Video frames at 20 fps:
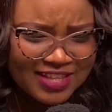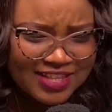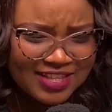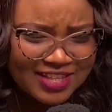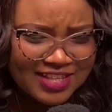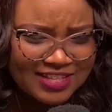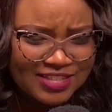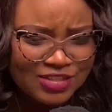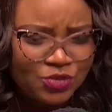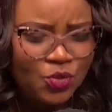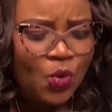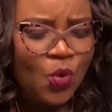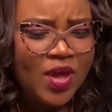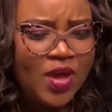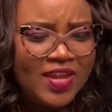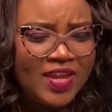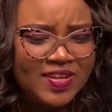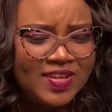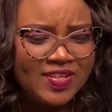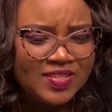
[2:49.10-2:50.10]
So
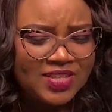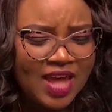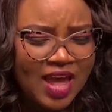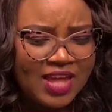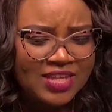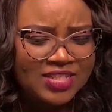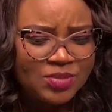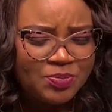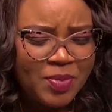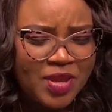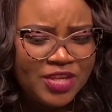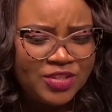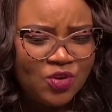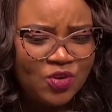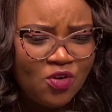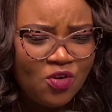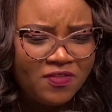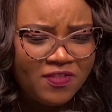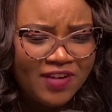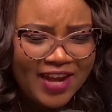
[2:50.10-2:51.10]
it is a space
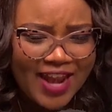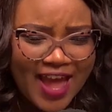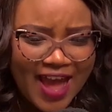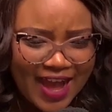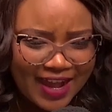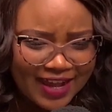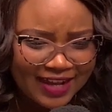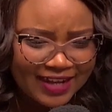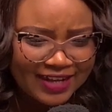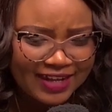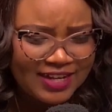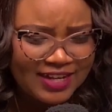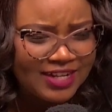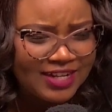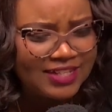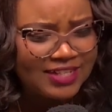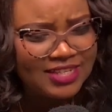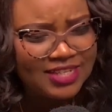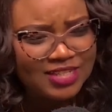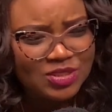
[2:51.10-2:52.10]
of lack.
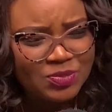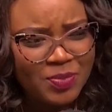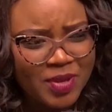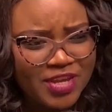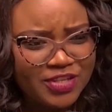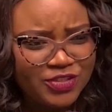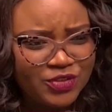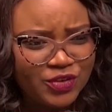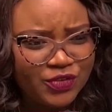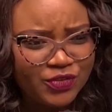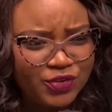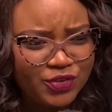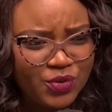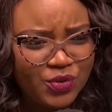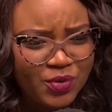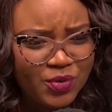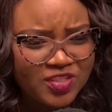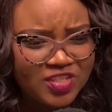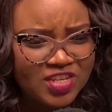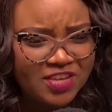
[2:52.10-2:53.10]
It's a space of, you know
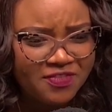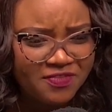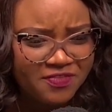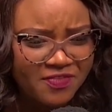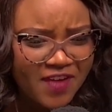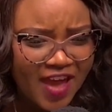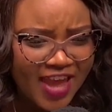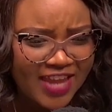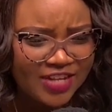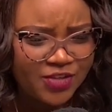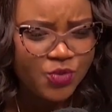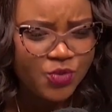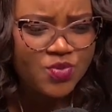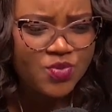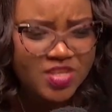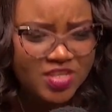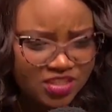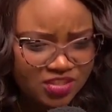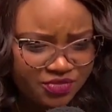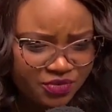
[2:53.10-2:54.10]
what, if I do
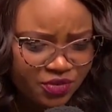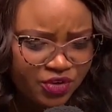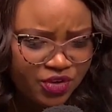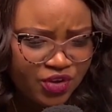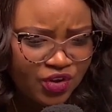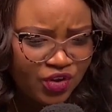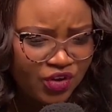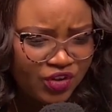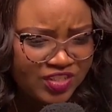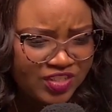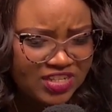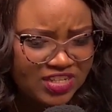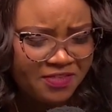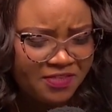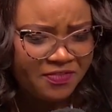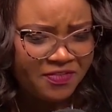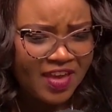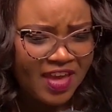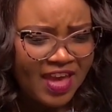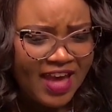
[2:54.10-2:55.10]
this for God,
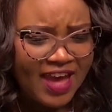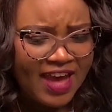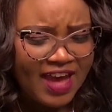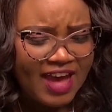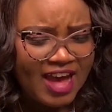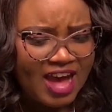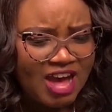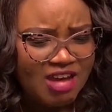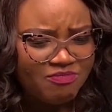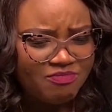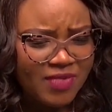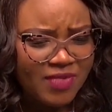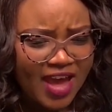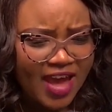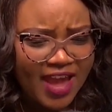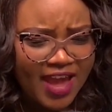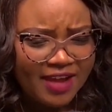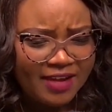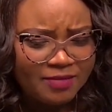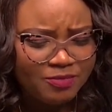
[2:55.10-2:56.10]
if
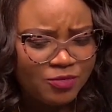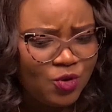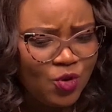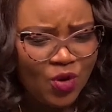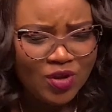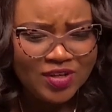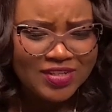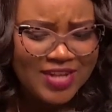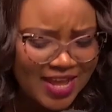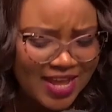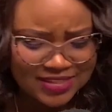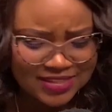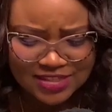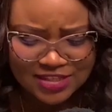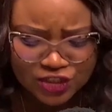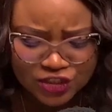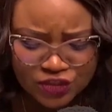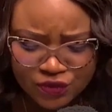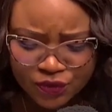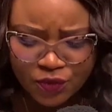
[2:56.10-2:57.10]
God does
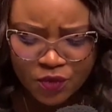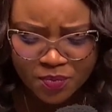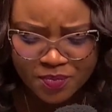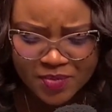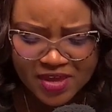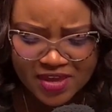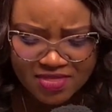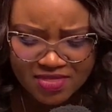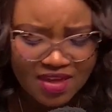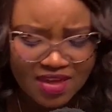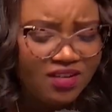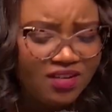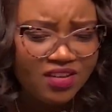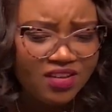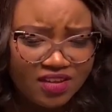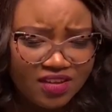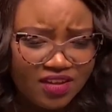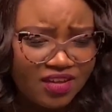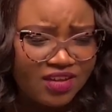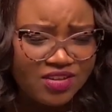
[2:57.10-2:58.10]
this for me, then
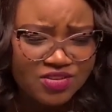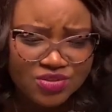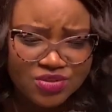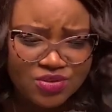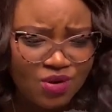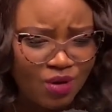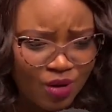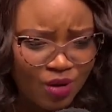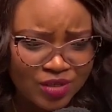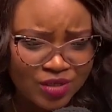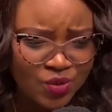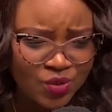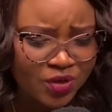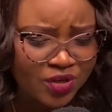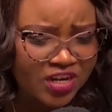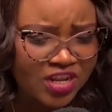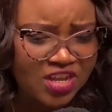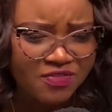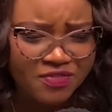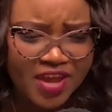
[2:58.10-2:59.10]
he is God. Mm-hmm.
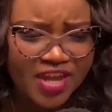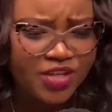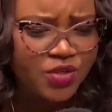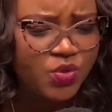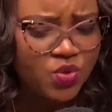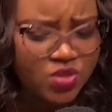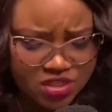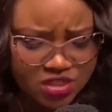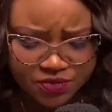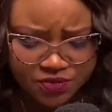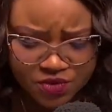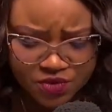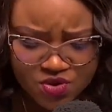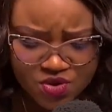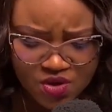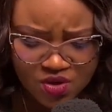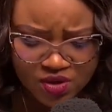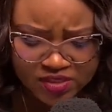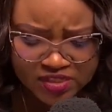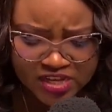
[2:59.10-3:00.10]
Or if I do this for
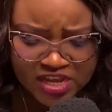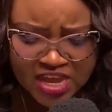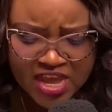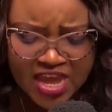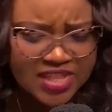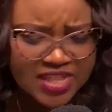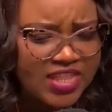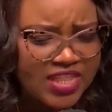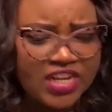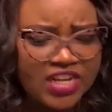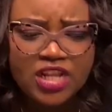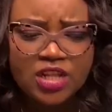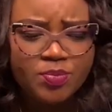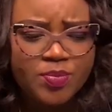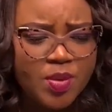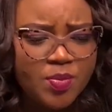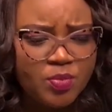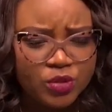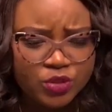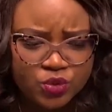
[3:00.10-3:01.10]
God, then he'll
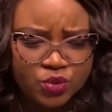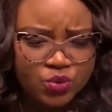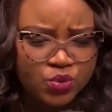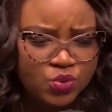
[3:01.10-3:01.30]
be able to do